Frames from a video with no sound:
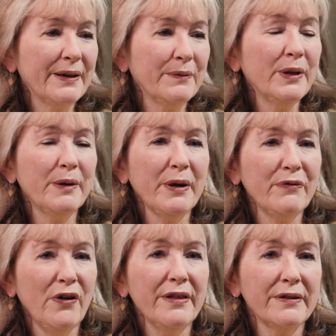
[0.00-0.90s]
Yeah, well, and
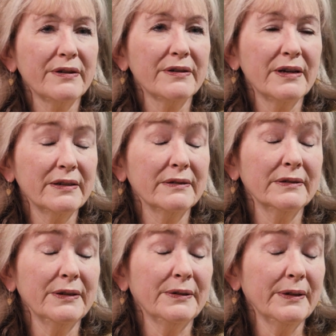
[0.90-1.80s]
my father,
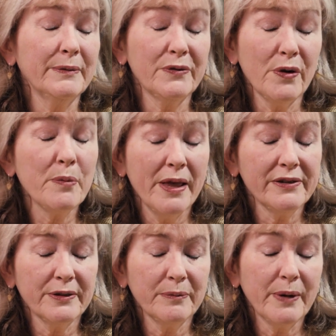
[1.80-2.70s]
I was very
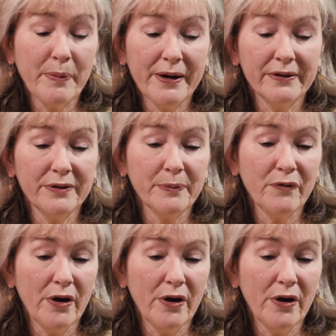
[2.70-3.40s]
blessed in my parents.